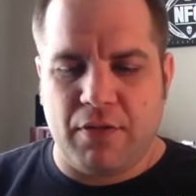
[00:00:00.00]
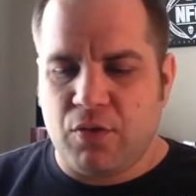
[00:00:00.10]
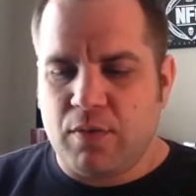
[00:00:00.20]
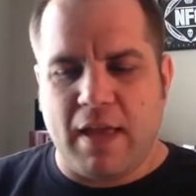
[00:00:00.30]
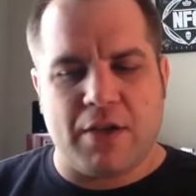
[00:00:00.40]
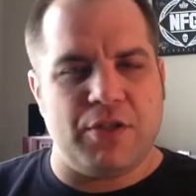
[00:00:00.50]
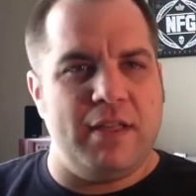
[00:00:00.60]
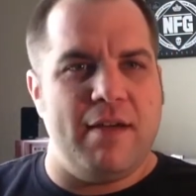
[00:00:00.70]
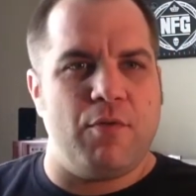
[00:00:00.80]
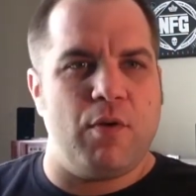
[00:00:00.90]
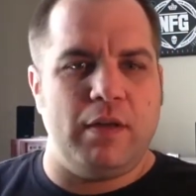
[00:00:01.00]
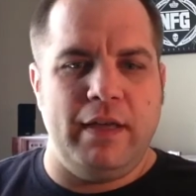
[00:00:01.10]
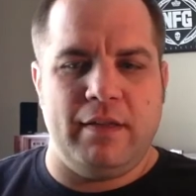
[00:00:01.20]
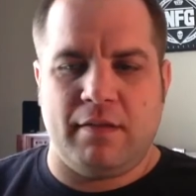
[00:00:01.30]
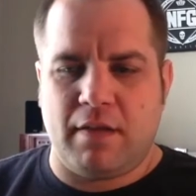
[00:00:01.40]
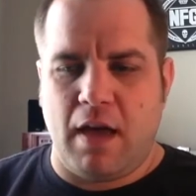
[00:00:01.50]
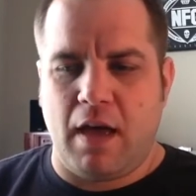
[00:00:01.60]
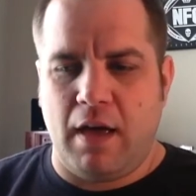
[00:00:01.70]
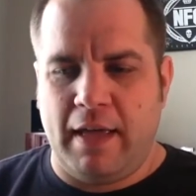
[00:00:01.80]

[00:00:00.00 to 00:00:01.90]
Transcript: This was actually never released uh,